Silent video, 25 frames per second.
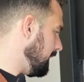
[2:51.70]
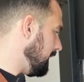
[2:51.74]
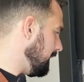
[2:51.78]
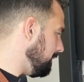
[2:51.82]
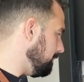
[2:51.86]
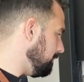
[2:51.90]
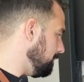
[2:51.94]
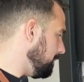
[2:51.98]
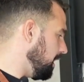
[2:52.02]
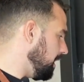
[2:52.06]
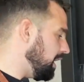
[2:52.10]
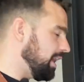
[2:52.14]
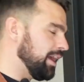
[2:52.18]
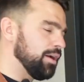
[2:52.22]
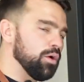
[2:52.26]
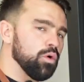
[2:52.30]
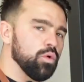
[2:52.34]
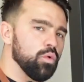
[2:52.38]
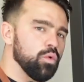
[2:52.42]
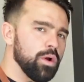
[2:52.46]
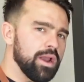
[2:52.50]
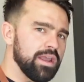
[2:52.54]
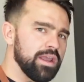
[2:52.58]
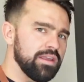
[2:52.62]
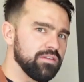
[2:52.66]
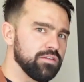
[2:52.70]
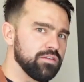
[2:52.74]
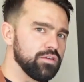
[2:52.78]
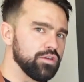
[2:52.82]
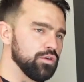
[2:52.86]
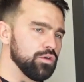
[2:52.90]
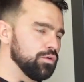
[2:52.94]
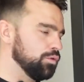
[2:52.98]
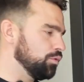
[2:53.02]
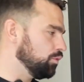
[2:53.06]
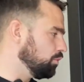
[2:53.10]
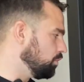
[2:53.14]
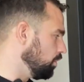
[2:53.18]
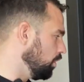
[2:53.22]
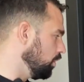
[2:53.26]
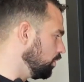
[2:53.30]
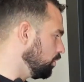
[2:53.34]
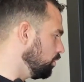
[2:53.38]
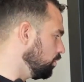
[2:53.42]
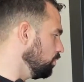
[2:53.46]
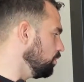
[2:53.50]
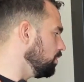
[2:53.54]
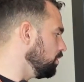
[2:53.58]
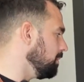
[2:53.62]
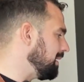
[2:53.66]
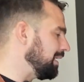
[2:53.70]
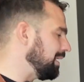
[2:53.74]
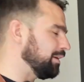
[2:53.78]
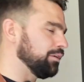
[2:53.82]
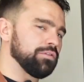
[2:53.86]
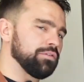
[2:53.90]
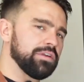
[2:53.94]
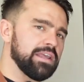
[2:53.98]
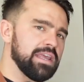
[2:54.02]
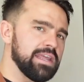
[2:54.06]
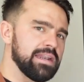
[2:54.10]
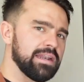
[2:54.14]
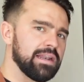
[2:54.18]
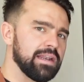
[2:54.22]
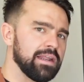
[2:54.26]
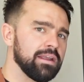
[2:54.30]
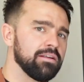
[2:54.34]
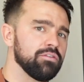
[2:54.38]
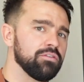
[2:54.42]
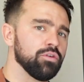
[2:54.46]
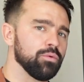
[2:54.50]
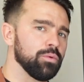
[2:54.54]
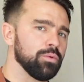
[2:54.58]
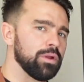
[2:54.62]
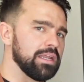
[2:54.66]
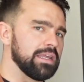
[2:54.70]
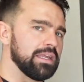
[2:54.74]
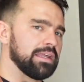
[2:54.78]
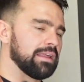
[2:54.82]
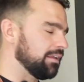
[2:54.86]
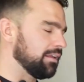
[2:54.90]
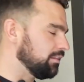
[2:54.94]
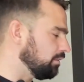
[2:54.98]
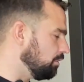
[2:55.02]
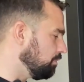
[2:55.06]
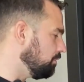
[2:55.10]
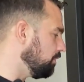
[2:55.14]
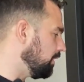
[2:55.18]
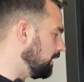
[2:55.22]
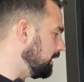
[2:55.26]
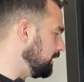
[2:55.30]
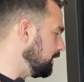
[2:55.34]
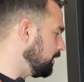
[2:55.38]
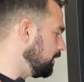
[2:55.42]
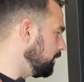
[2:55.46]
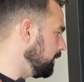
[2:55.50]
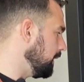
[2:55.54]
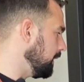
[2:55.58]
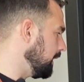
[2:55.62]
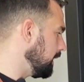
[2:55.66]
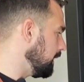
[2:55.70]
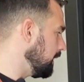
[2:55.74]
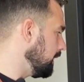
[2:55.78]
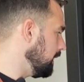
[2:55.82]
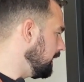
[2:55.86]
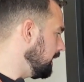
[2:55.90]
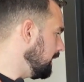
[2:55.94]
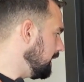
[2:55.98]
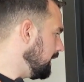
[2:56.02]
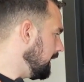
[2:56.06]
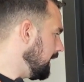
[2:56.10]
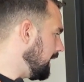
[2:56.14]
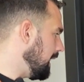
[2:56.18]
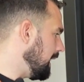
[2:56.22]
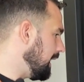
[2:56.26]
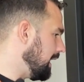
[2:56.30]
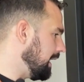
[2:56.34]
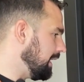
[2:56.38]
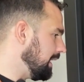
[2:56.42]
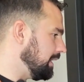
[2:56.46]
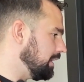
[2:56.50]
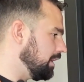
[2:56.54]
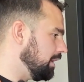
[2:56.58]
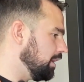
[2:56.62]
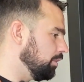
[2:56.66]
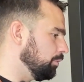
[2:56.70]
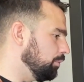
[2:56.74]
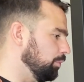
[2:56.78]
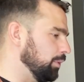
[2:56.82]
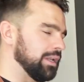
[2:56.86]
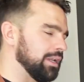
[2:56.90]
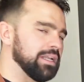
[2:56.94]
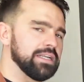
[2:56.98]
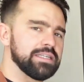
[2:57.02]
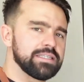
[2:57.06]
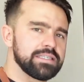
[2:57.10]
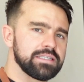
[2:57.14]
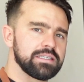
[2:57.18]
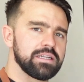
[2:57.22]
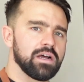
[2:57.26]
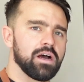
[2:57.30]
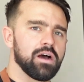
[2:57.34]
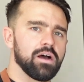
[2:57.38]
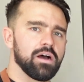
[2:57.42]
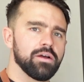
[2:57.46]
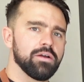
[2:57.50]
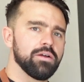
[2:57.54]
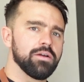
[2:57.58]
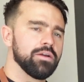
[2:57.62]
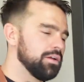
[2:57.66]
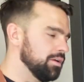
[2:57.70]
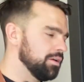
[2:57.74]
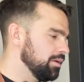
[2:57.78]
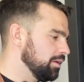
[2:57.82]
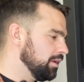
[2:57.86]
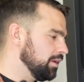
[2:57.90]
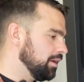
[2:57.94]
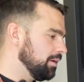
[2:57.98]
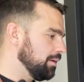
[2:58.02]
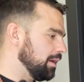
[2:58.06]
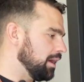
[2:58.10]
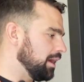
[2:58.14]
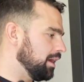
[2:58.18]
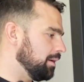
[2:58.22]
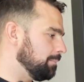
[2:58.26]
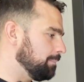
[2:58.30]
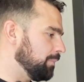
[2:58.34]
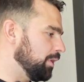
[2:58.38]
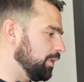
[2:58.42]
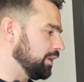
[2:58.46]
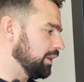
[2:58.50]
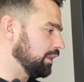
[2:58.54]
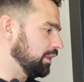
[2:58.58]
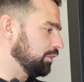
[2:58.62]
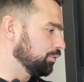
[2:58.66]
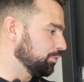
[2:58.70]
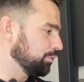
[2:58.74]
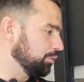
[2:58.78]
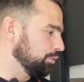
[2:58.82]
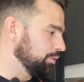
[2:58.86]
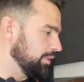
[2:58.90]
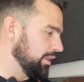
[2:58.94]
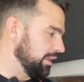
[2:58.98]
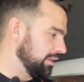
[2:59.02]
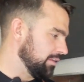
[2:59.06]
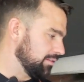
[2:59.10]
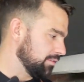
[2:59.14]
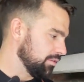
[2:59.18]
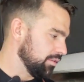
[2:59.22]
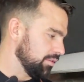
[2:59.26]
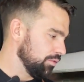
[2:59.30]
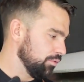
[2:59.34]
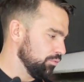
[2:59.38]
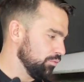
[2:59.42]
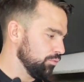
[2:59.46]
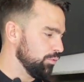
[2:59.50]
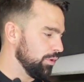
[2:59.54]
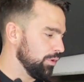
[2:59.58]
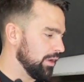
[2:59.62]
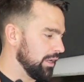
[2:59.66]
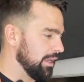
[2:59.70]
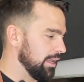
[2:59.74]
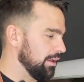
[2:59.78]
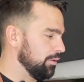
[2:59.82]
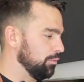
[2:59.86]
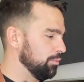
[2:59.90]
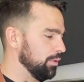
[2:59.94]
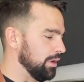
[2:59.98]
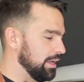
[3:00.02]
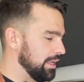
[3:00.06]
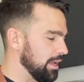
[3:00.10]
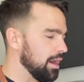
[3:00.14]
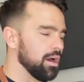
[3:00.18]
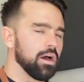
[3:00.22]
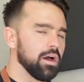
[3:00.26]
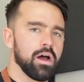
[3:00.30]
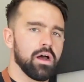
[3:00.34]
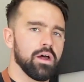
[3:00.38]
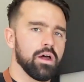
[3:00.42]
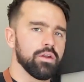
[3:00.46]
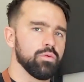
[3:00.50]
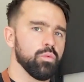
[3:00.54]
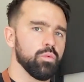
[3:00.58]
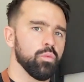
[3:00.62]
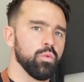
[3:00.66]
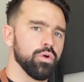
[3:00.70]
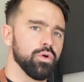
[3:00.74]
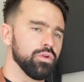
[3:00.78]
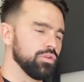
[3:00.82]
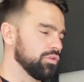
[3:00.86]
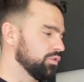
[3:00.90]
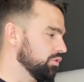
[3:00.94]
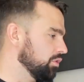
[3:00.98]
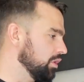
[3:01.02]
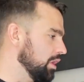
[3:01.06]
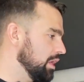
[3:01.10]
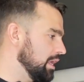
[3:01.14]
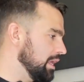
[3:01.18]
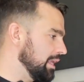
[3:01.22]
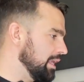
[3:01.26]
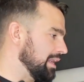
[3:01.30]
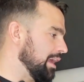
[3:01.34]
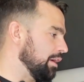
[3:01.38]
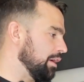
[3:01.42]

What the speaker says: I always use a good amount of kindling to really get the fire going and really start burning through these really hard woods.